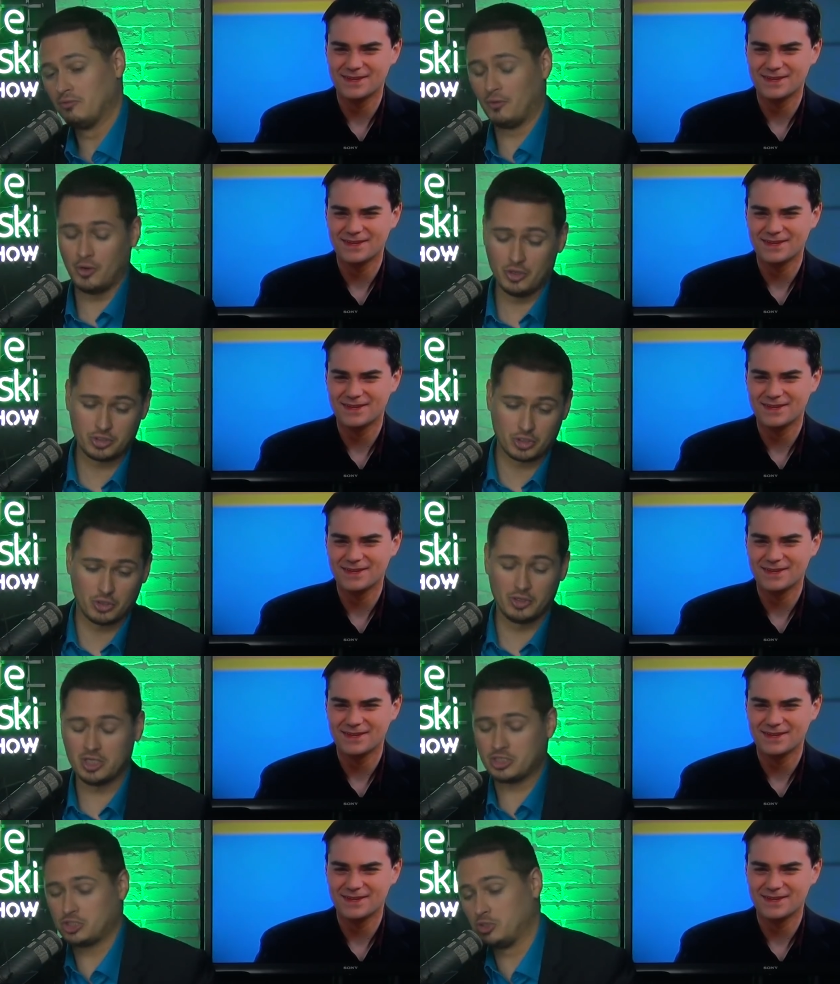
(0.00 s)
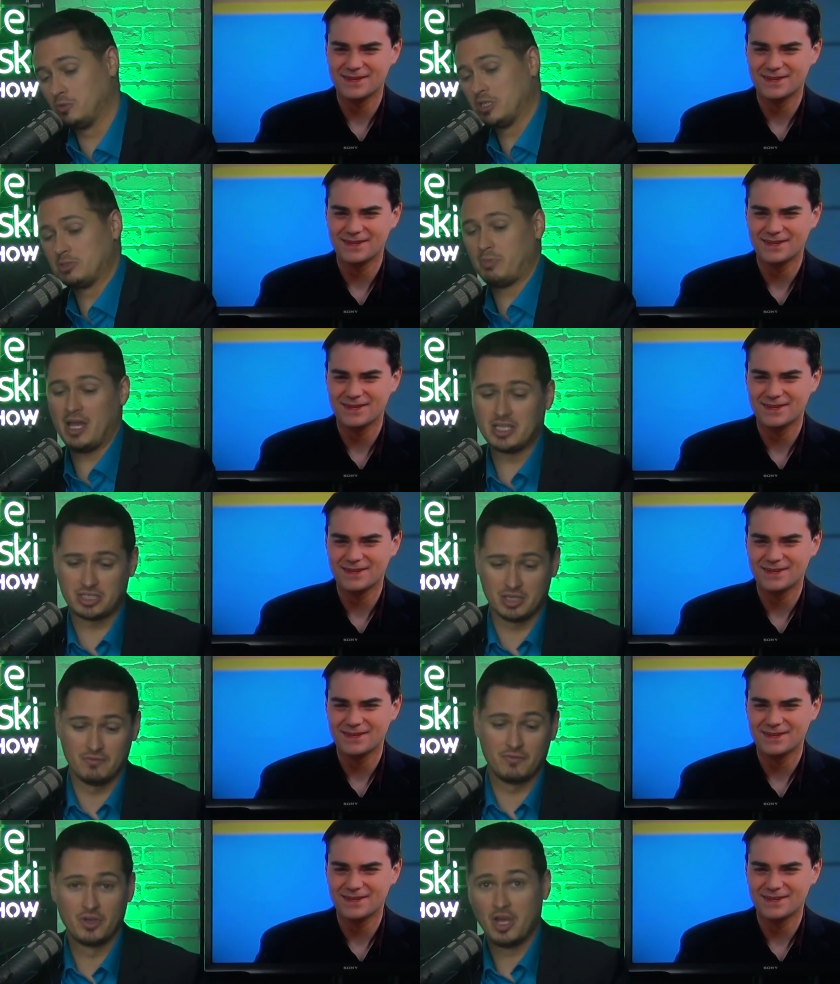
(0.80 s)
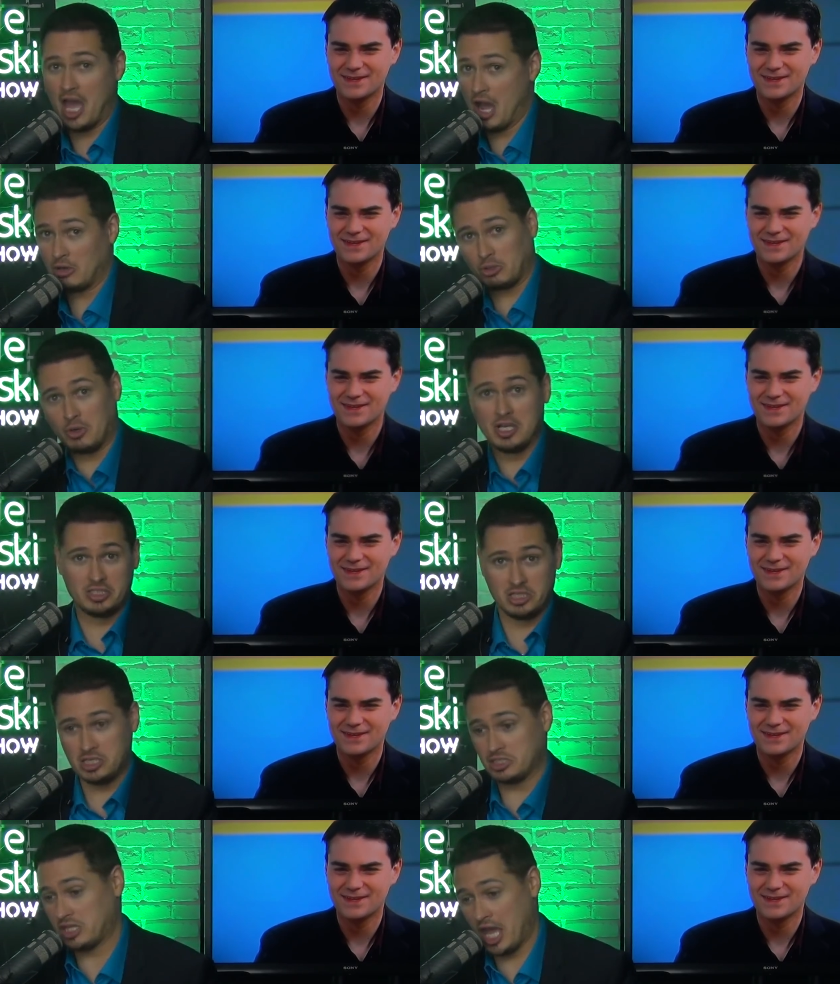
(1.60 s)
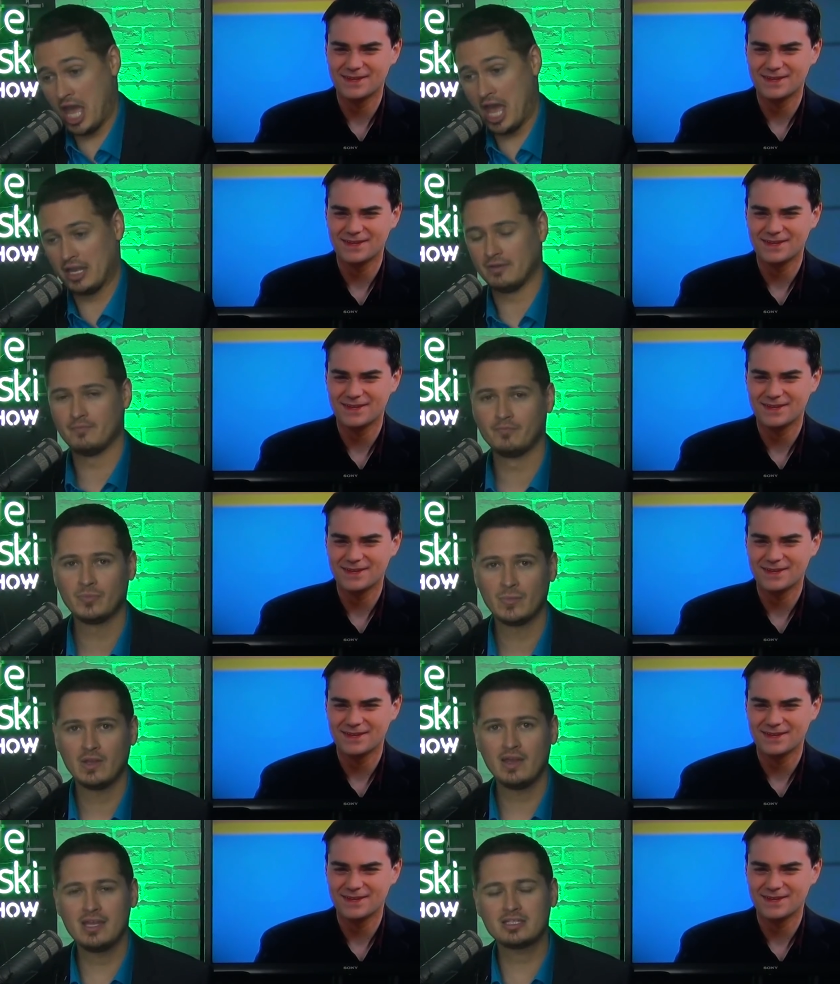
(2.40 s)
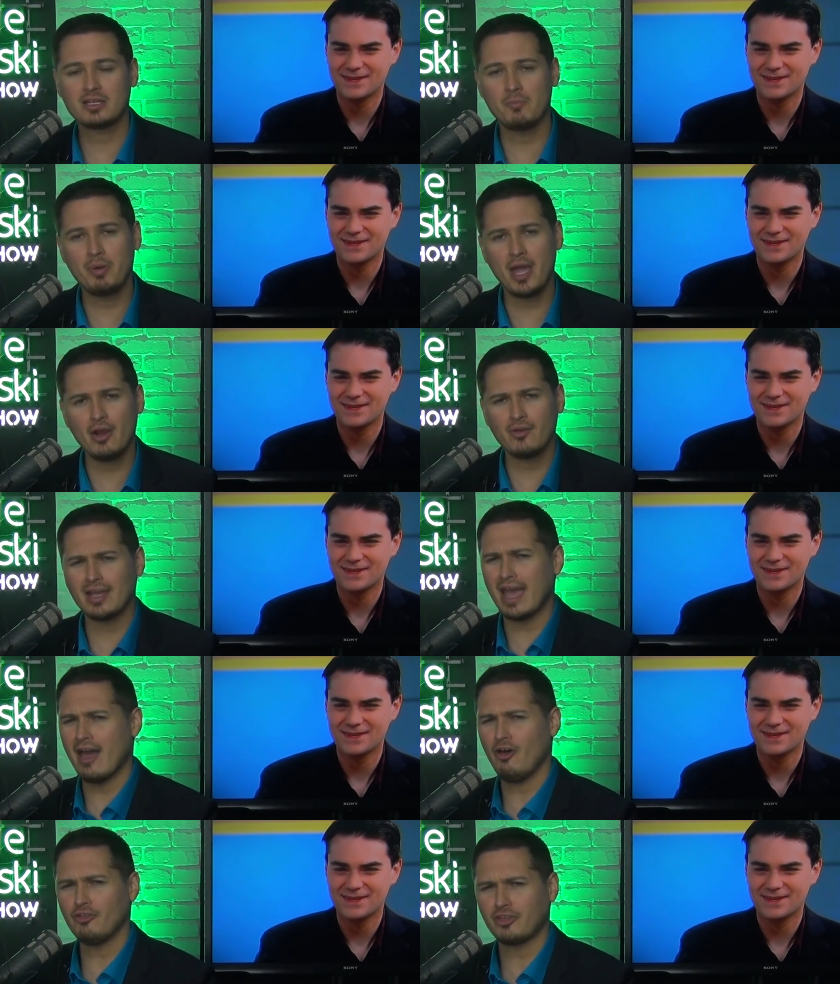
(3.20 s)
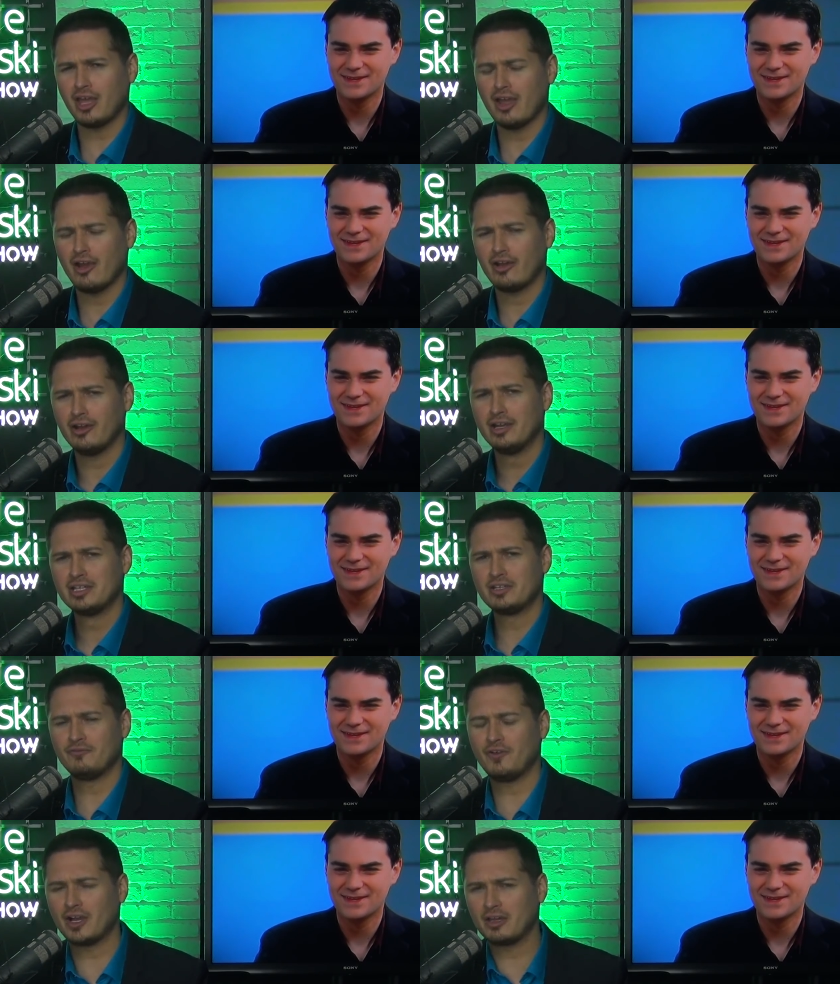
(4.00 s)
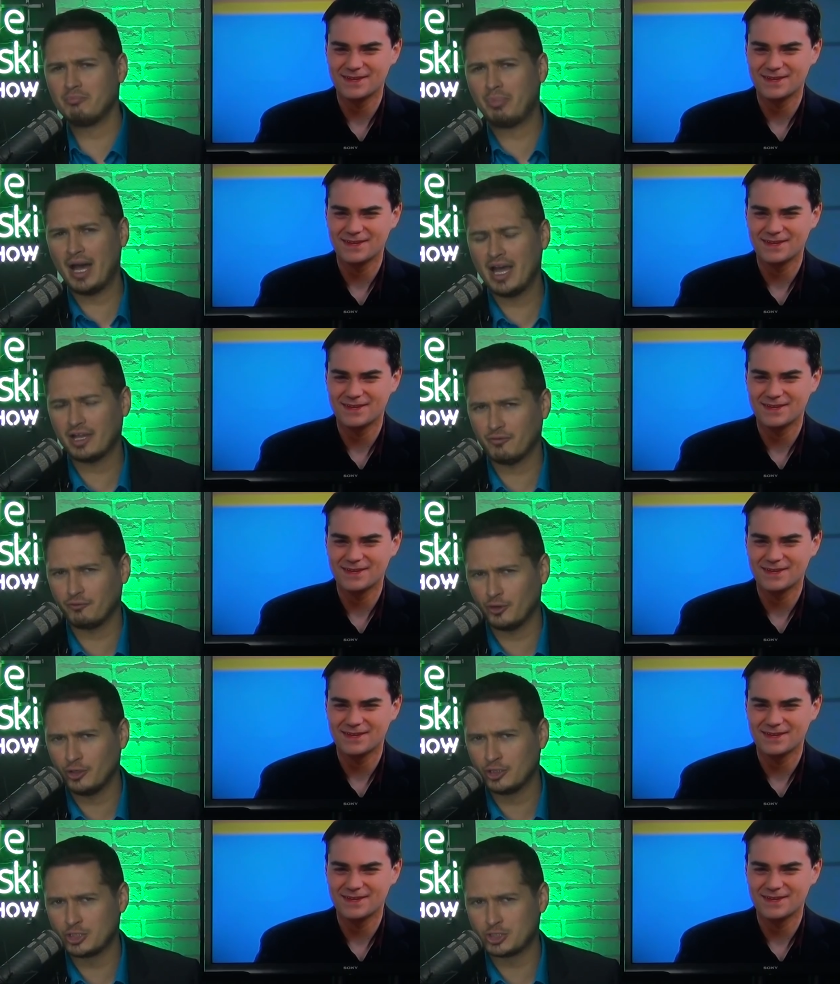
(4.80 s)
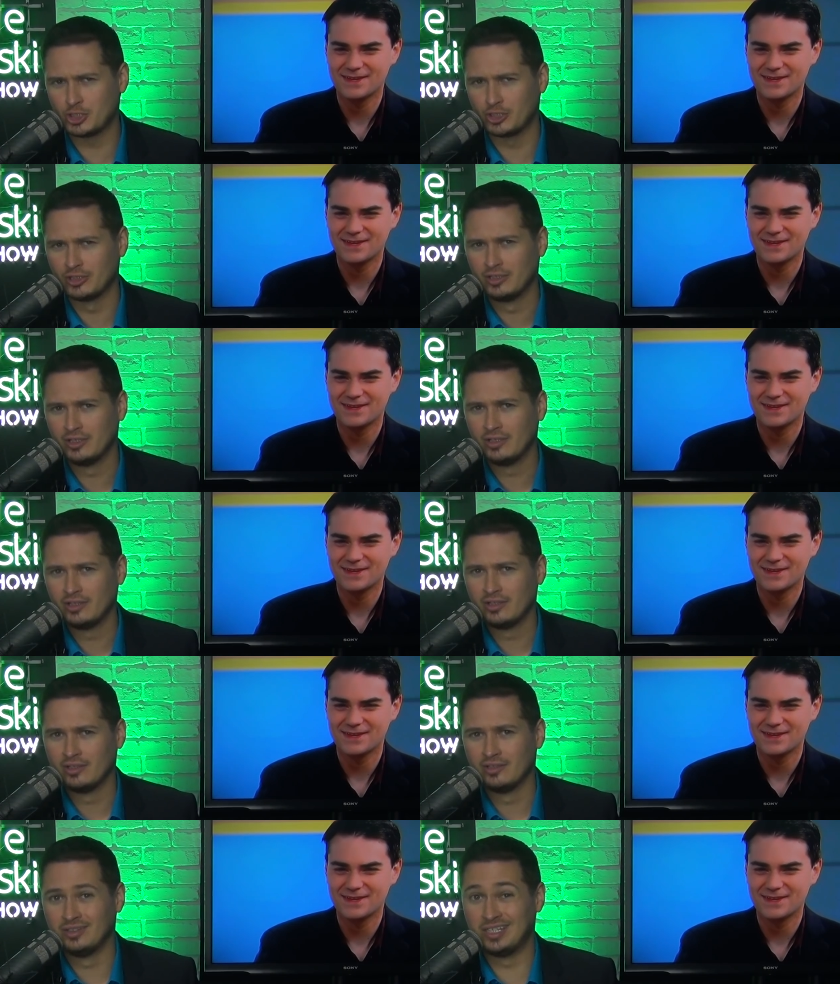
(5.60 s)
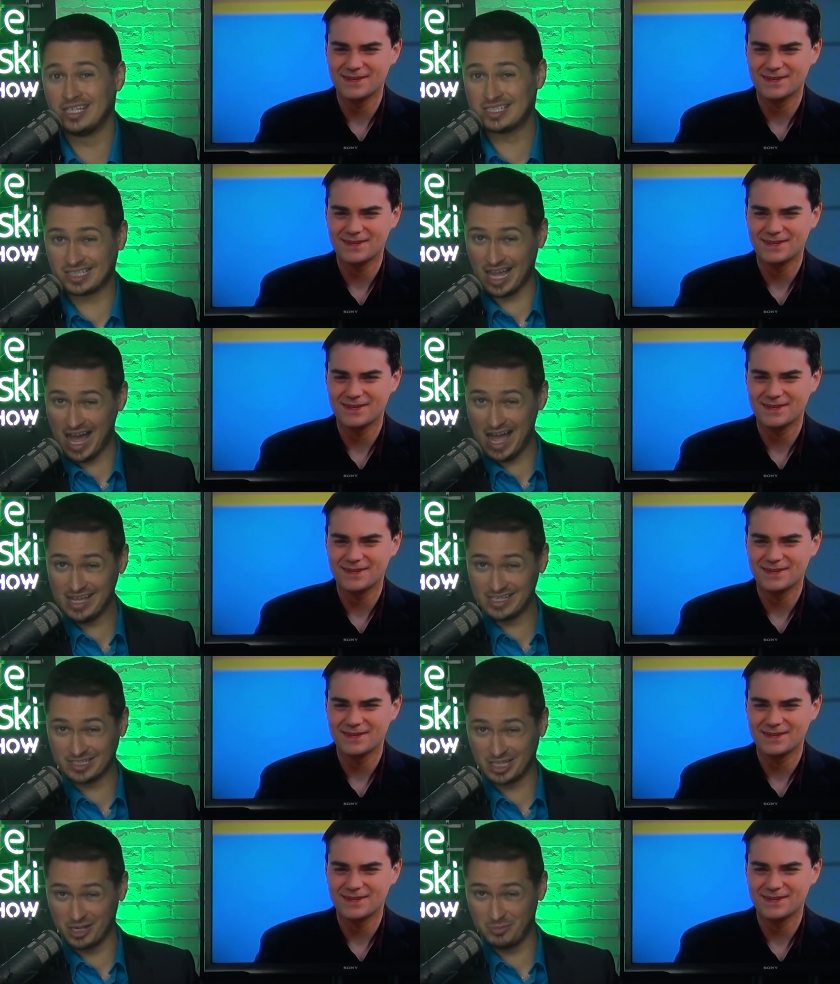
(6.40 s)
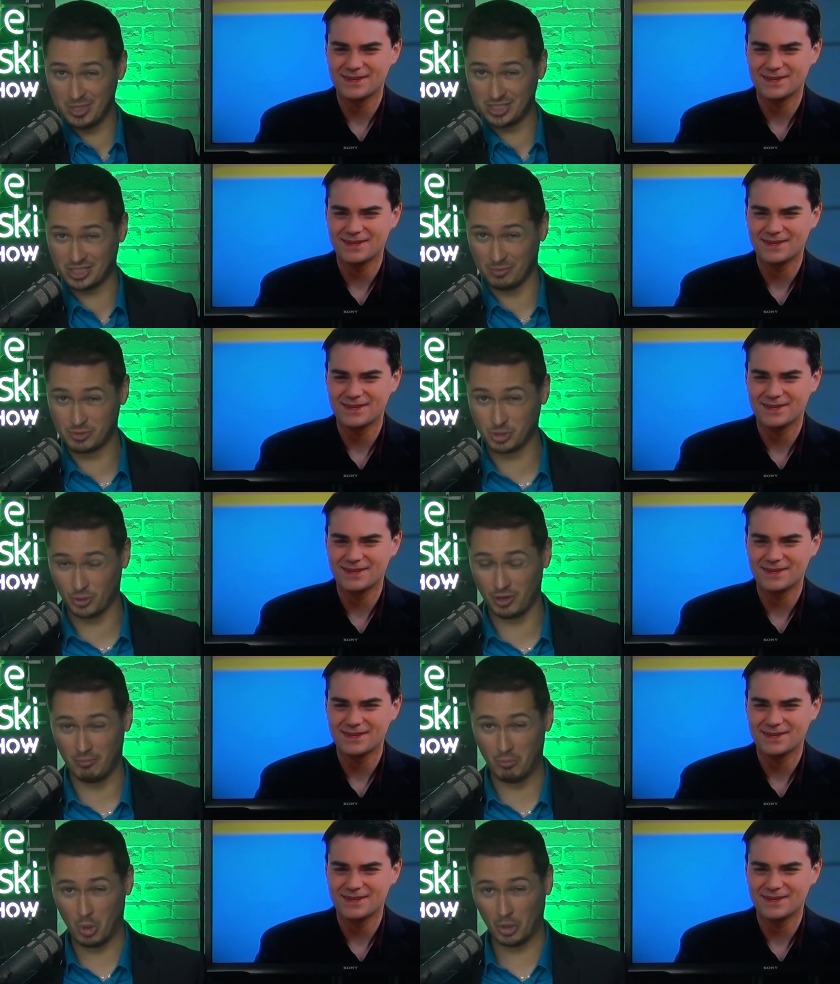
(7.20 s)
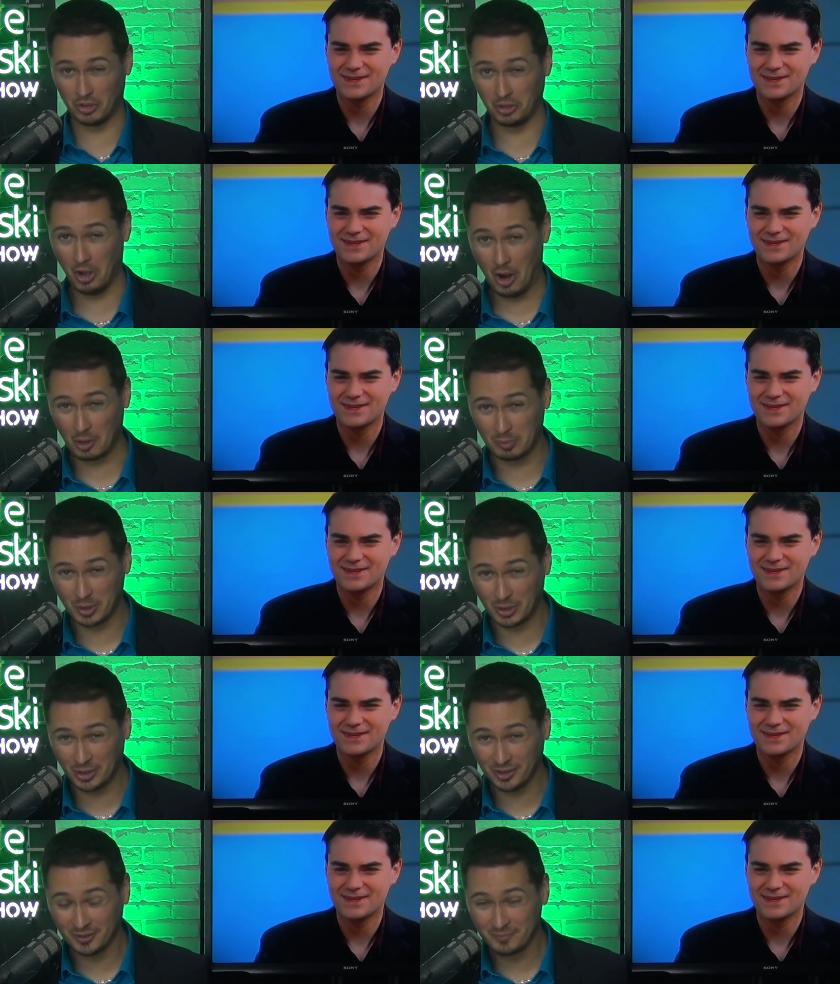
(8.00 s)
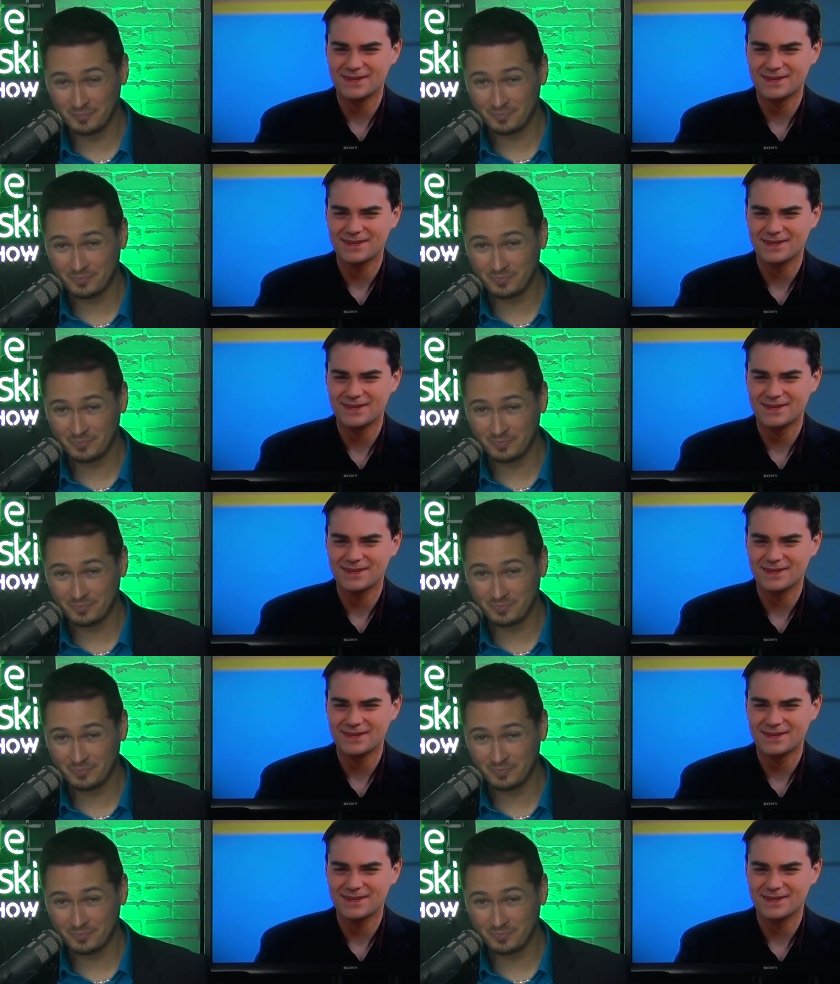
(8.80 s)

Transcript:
Speaker 1: furniture and it's too expensive. How crazy is that? He's comparing health care to fucking buying a furniture. This guy is going to be some sort of moral arbiter?